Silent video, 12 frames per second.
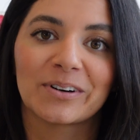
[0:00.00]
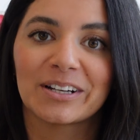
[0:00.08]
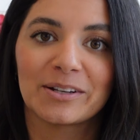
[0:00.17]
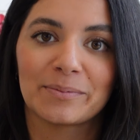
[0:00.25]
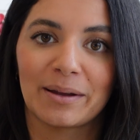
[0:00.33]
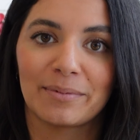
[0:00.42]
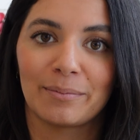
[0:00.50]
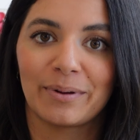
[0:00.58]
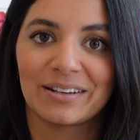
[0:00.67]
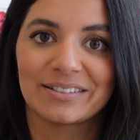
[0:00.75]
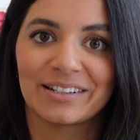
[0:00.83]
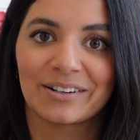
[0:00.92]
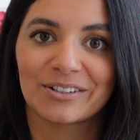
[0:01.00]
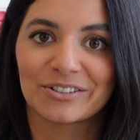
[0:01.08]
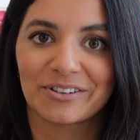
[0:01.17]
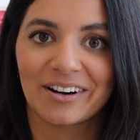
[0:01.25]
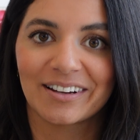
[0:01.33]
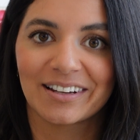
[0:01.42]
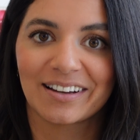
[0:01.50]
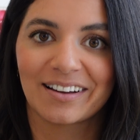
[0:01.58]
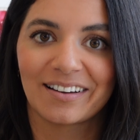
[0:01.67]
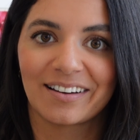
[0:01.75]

what you might be painting or drawing.